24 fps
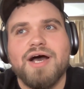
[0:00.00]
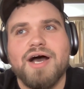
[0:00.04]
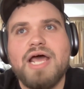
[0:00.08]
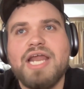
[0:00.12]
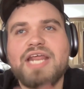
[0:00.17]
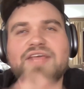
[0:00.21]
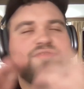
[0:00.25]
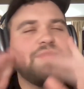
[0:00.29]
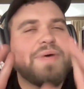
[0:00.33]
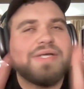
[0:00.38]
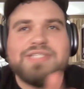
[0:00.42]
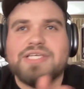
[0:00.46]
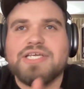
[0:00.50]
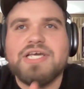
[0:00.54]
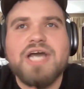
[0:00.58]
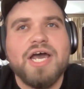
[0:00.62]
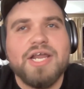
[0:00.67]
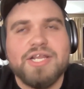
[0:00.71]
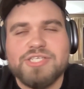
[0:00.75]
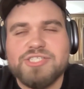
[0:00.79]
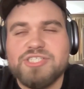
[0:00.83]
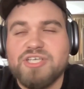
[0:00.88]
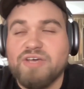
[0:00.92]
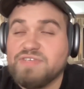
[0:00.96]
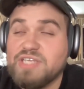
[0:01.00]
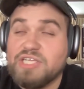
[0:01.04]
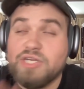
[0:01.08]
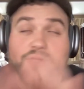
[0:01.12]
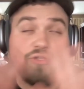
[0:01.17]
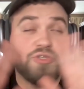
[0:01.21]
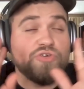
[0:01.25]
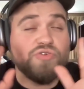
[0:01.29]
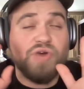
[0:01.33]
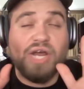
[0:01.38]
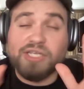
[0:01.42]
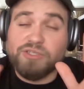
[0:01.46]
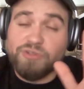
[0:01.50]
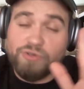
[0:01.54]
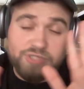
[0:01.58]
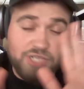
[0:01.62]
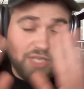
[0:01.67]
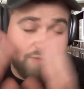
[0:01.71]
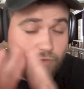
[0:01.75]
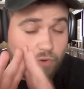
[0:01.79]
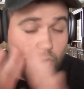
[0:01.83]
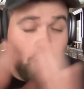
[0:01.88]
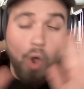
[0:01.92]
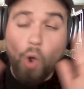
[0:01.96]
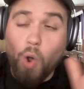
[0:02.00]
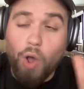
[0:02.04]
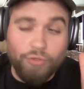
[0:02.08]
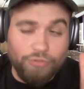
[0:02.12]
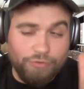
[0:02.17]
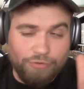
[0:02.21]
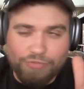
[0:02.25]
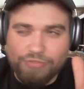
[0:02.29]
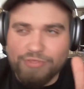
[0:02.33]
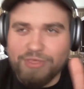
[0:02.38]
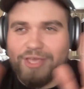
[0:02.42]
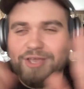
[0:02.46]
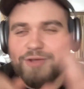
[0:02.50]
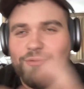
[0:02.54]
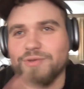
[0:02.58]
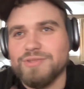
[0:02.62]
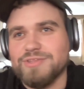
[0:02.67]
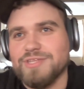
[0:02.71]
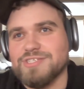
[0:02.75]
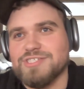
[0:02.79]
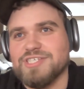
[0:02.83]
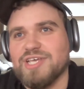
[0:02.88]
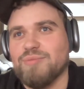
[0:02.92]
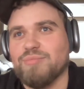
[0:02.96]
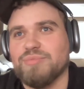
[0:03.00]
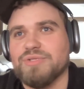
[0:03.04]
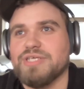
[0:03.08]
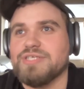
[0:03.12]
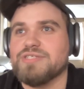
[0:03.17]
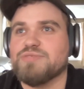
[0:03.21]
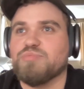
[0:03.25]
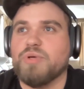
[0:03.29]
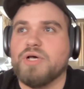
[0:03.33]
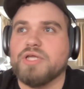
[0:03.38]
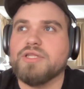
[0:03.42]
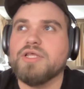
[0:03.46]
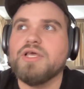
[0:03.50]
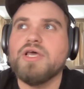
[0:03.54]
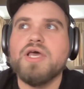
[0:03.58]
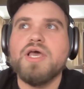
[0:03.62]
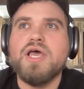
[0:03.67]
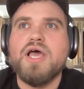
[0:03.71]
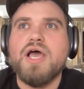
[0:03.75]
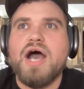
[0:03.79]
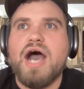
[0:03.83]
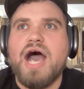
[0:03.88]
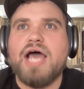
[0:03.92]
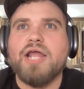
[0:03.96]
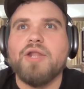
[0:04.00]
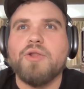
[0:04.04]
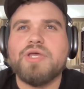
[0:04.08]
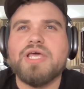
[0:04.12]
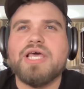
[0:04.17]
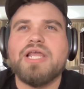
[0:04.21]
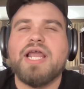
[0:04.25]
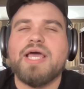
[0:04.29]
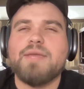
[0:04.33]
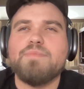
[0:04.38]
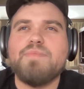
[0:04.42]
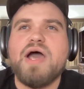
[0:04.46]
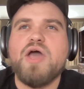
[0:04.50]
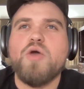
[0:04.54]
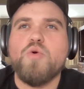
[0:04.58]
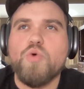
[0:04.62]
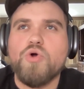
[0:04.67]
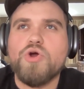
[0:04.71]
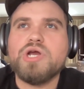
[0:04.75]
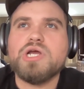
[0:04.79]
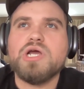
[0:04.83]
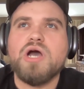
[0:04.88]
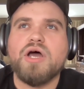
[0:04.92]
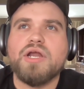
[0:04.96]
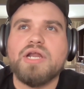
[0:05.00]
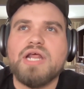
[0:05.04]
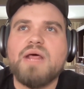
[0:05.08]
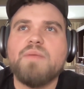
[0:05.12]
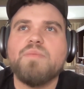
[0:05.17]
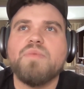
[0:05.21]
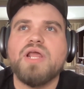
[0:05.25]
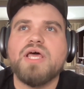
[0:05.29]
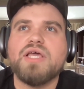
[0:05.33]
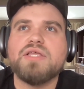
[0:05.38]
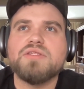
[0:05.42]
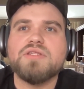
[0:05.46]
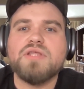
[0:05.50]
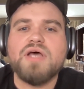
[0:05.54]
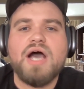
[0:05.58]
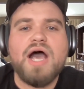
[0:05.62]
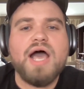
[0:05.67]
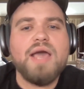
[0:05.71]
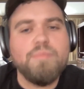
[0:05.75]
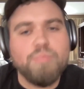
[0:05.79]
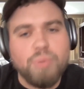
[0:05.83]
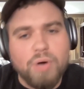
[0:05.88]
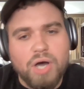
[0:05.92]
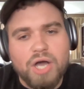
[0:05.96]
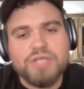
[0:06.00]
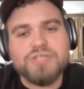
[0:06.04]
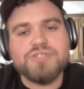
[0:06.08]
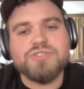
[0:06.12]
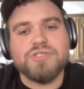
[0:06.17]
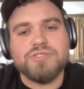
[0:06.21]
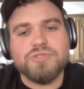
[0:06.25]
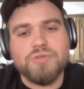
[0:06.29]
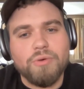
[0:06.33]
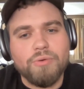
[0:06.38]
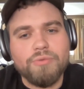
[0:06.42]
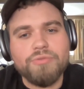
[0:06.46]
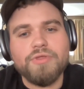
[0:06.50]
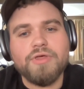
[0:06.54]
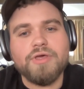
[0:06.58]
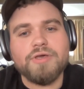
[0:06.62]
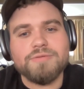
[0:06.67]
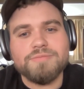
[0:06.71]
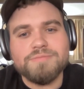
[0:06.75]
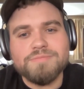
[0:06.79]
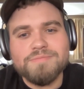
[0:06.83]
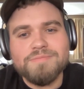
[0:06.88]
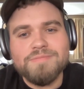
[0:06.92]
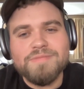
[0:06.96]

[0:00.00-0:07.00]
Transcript: Not even about the cut itself. I know directors have a whole other thing with assemblies, but I look at like my work on it. I'm like, I botched this whole thing.